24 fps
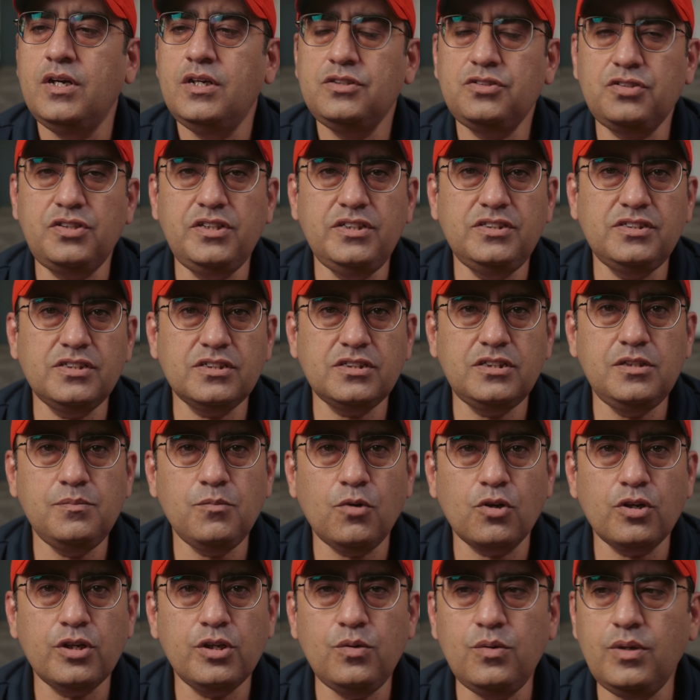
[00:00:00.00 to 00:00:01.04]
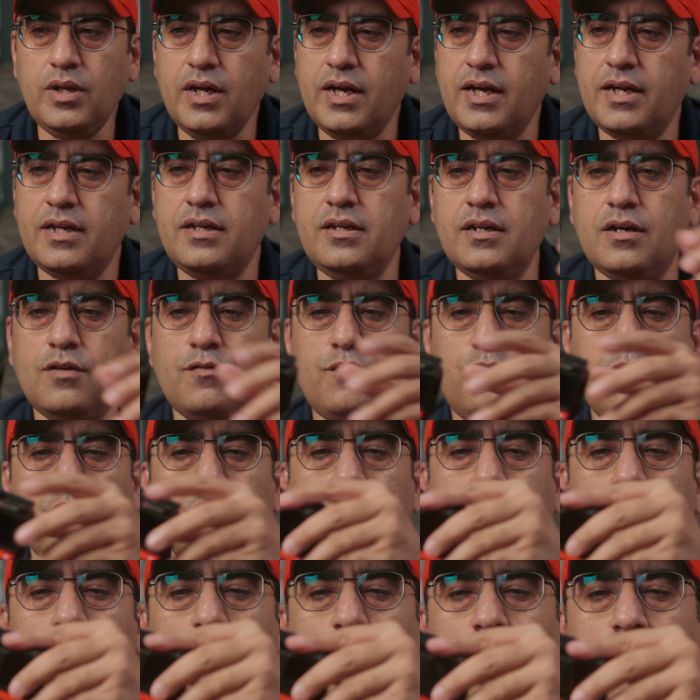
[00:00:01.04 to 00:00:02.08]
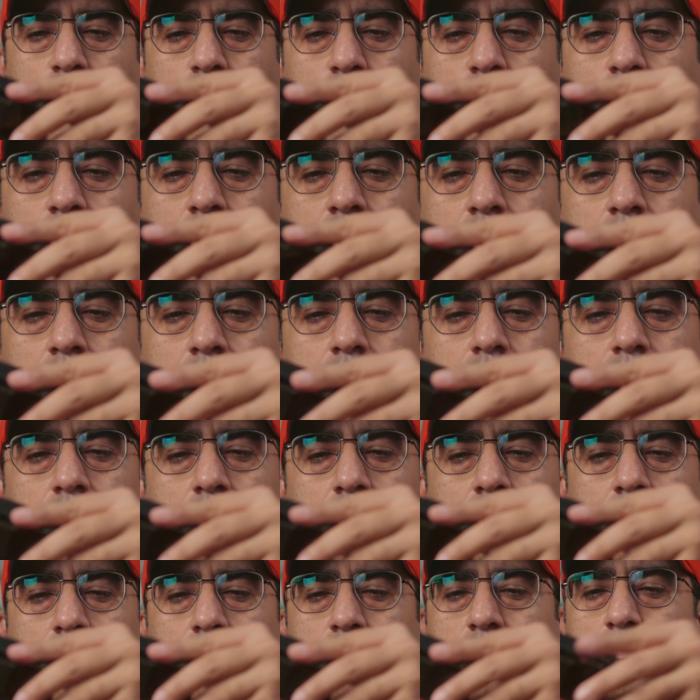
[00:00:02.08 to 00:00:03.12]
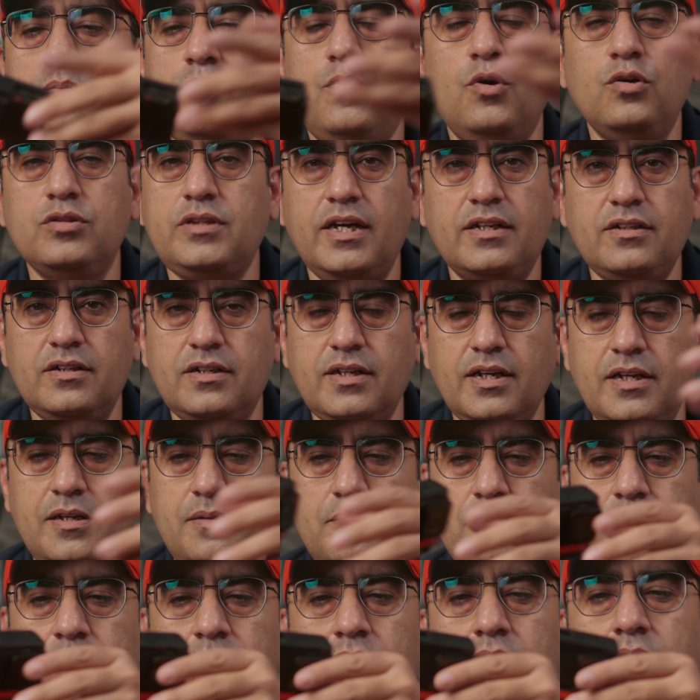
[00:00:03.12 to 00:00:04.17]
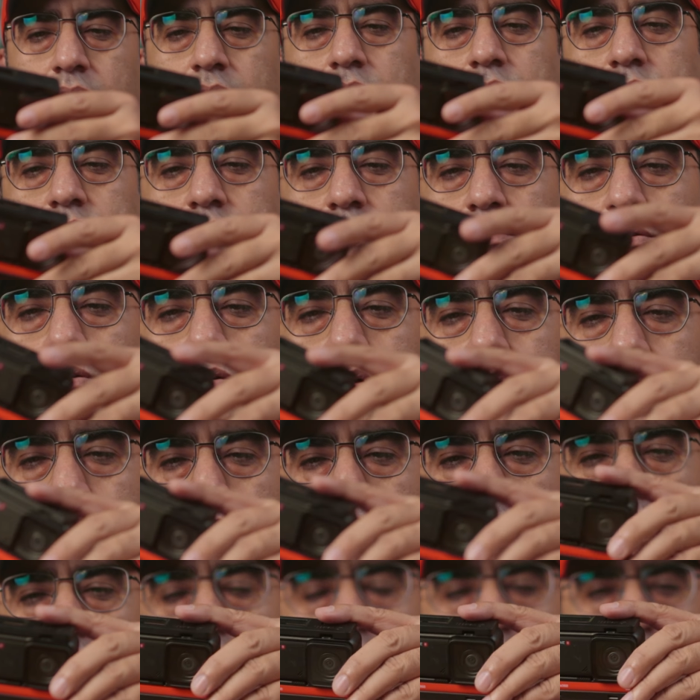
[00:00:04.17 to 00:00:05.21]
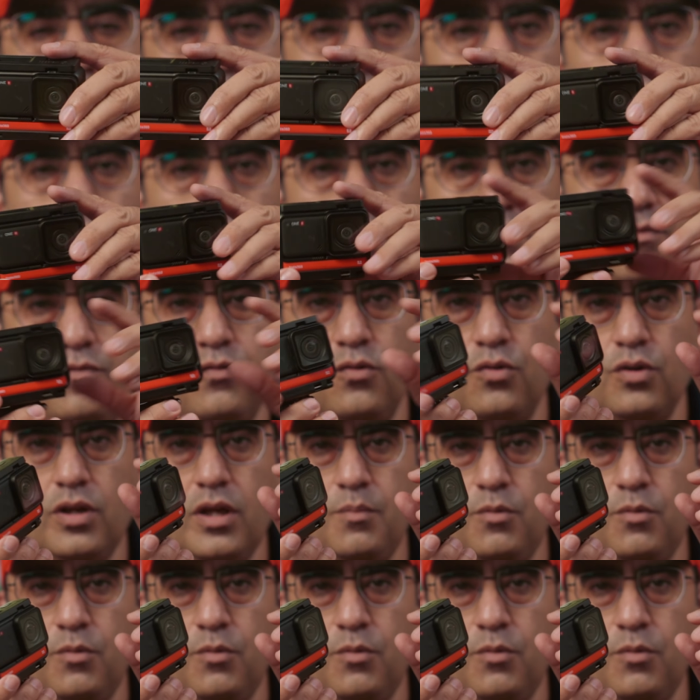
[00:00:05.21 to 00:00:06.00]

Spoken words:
360 module and a 4K module, both at a time. So I have installed a 4K